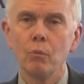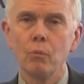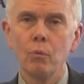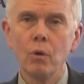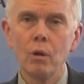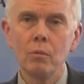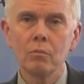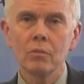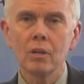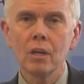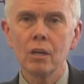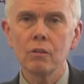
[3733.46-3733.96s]

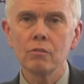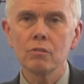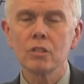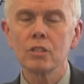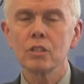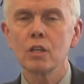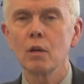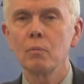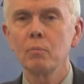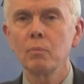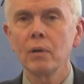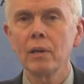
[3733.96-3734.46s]
when countries
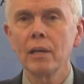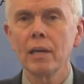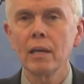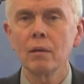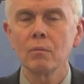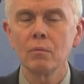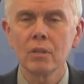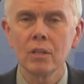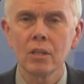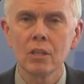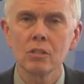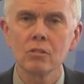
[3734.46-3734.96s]
start
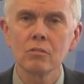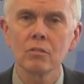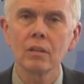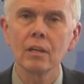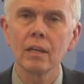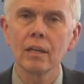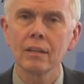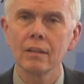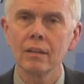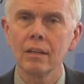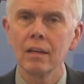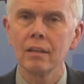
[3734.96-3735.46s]
playing with history
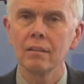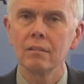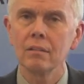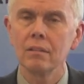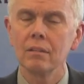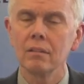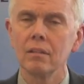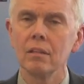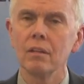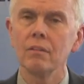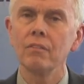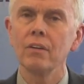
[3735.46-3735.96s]
like
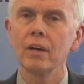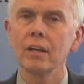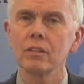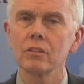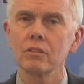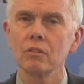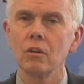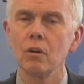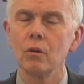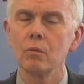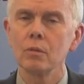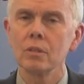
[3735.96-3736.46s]
that, the
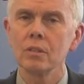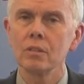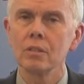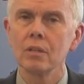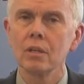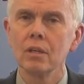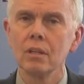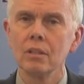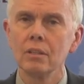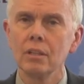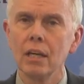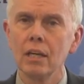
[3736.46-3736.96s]
effects are always
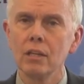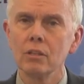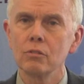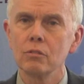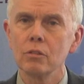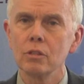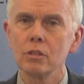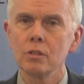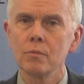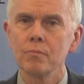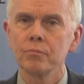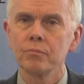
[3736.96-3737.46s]

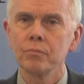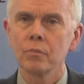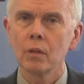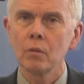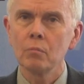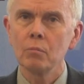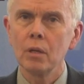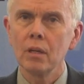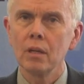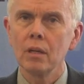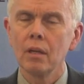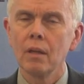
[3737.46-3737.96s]
dangerous.
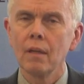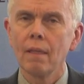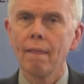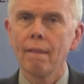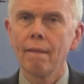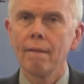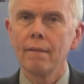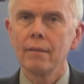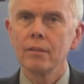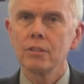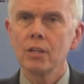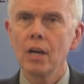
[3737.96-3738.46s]
But
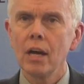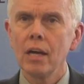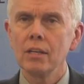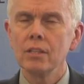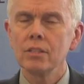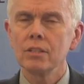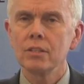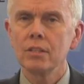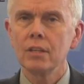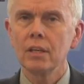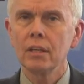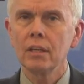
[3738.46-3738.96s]

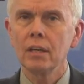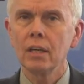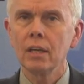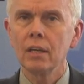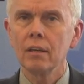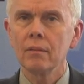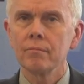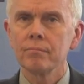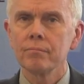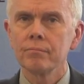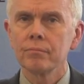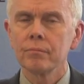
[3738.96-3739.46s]
China's
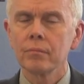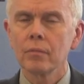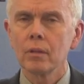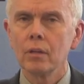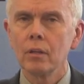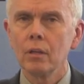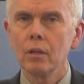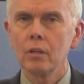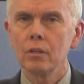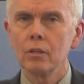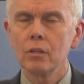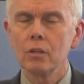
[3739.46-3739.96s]
thinking,
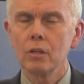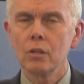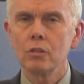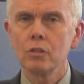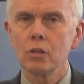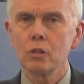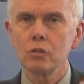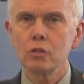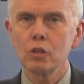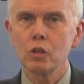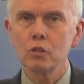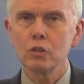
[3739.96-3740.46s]
uh, uh,
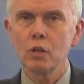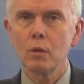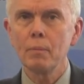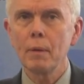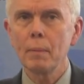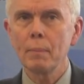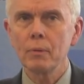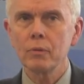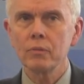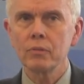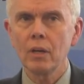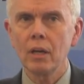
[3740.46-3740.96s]
so, so some
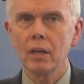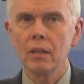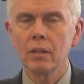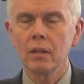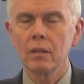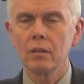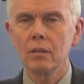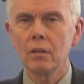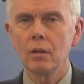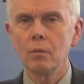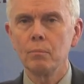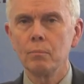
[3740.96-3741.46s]
people say
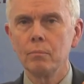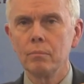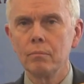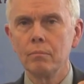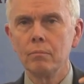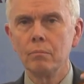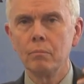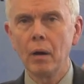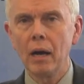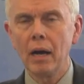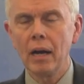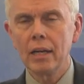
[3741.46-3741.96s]
that you know,
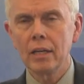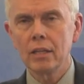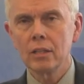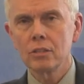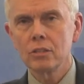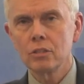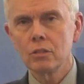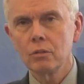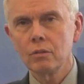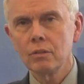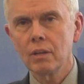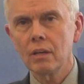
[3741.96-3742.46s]
by
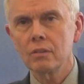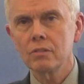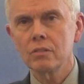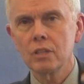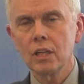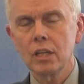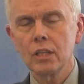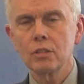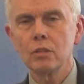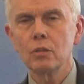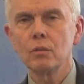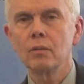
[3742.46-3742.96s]

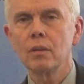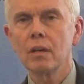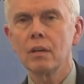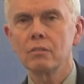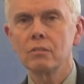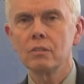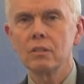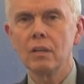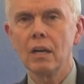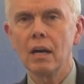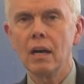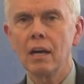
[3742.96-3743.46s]
2008,
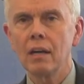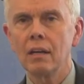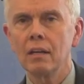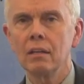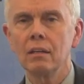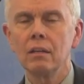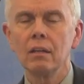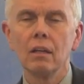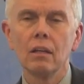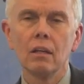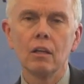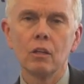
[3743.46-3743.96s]

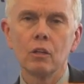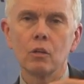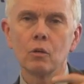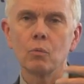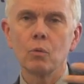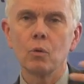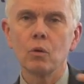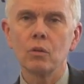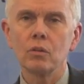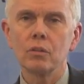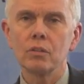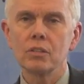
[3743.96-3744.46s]
2009, the
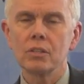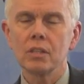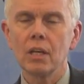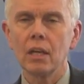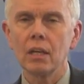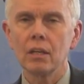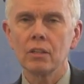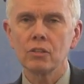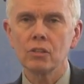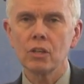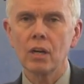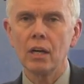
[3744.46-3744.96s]
world is
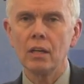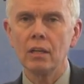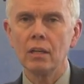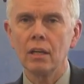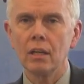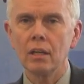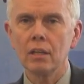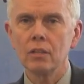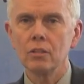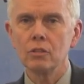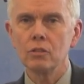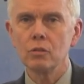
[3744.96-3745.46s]
telling China
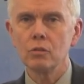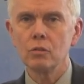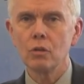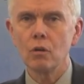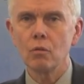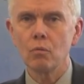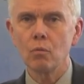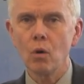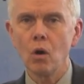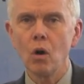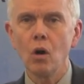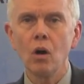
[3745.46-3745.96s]
it can do
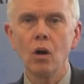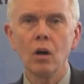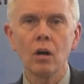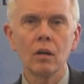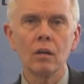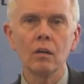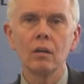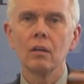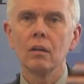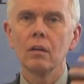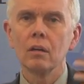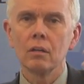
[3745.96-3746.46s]
no
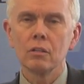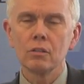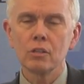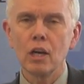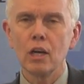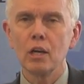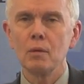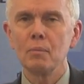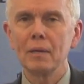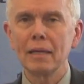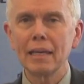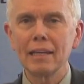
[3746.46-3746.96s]
wrong.
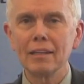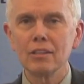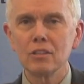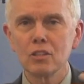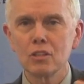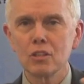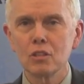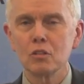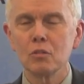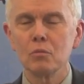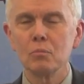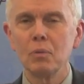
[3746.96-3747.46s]
China
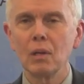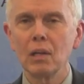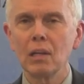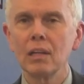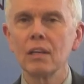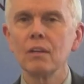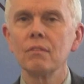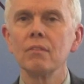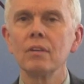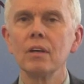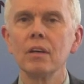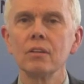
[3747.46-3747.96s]
begins to
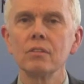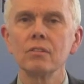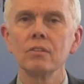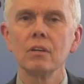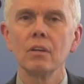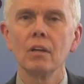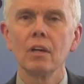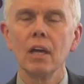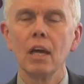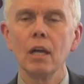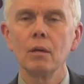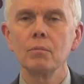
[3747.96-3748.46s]
believe this,
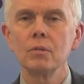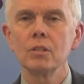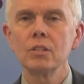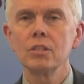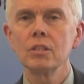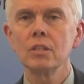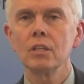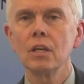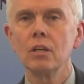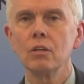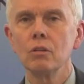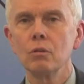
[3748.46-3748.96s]
and we
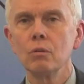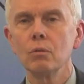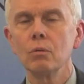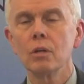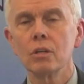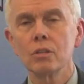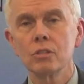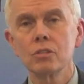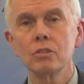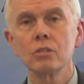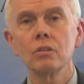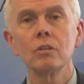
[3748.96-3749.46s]
see a
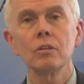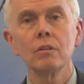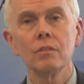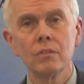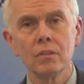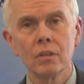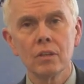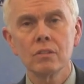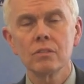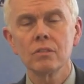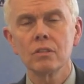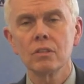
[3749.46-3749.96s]
new
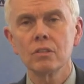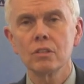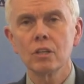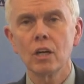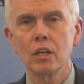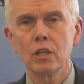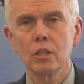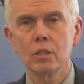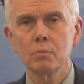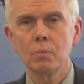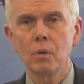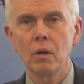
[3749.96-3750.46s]
assertiveness in
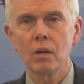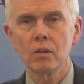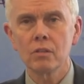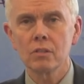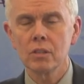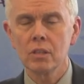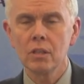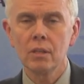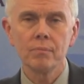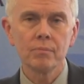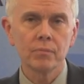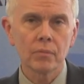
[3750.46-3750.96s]
Chinese
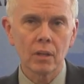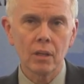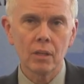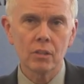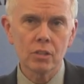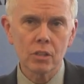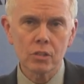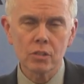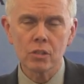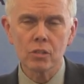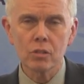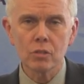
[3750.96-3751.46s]
policy.
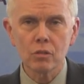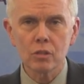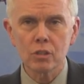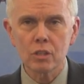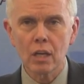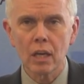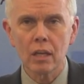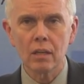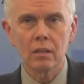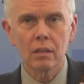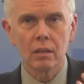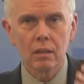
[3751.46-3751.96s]
And just as soon as
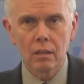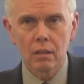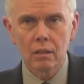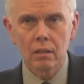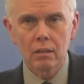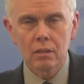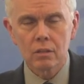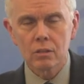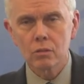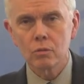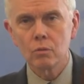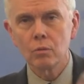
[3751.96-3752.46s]
that
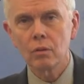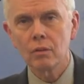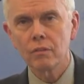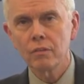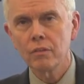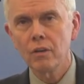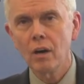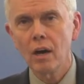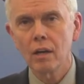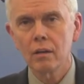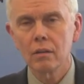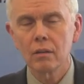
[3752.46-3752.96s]
school
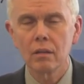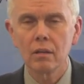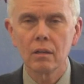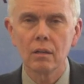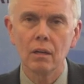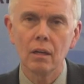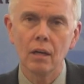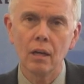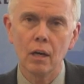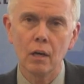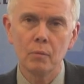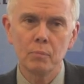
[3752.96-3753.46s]
of thought
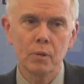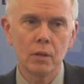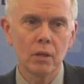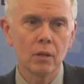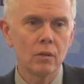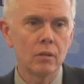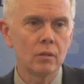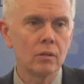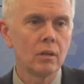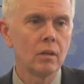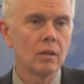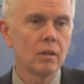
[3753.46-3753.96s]
uh,
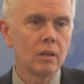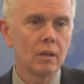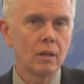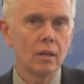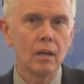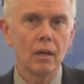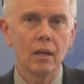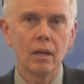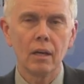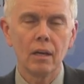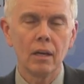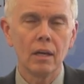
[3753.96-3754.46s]
appeared,
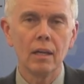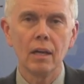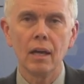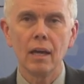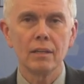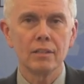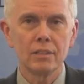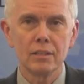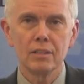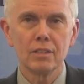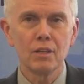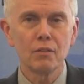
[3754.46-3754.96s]
uh, uh
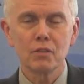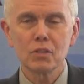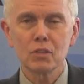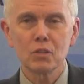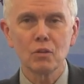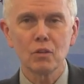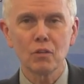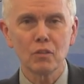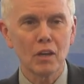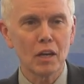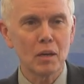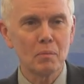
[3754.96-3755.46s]
a different
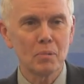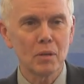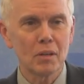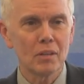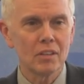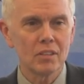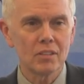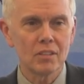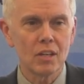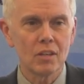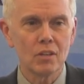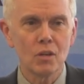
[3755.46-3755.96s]
school of thought
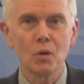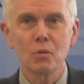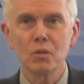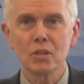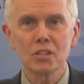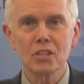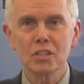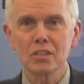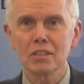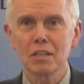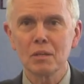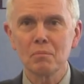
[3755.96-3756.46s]
appeared that said, no,
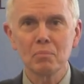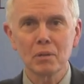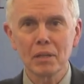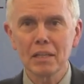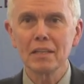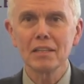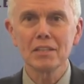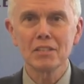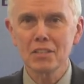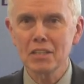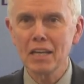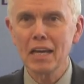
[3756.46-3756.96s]
this is
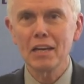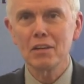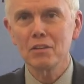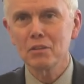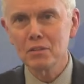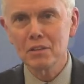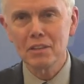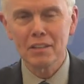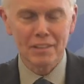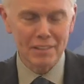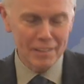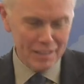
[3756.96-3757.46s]
completely
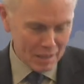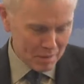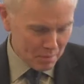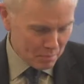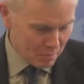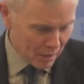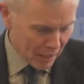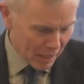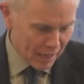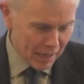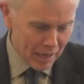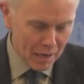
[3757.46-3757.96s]
standard. And, uh,
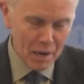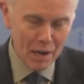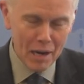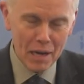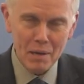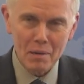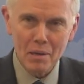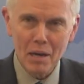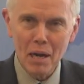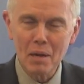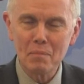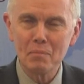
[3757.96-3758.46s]
but I,
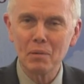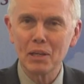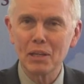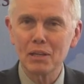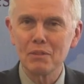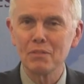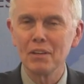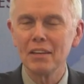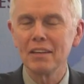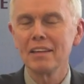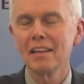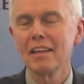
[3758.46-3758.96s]
I, I,
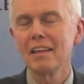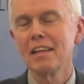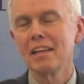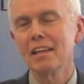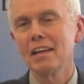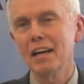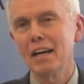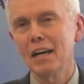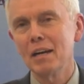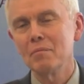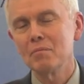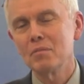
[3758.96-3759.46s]
believe
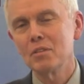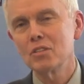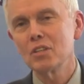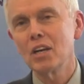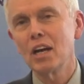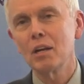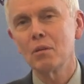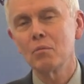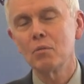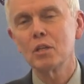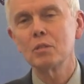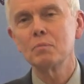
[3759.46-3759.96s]
that um,
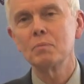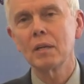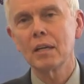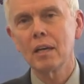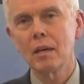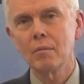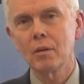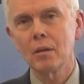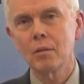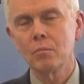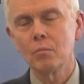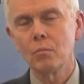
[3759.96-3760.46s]
China was
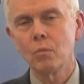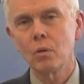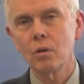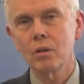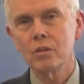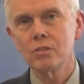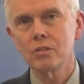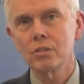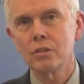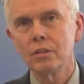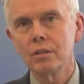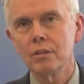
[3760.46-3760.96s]
becoming
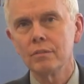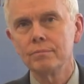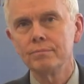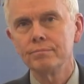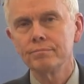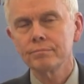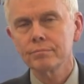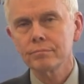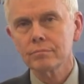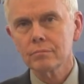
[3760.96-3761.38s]
more assertive,